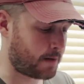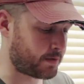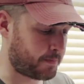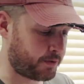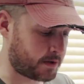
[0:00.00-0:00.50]
I'm
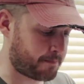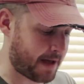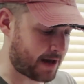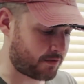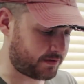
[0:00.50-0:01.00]
going to put the
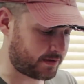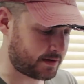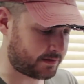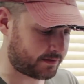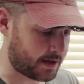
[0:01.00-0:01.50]
batteries in
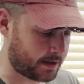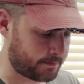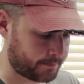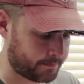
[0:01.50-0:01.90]
this thing.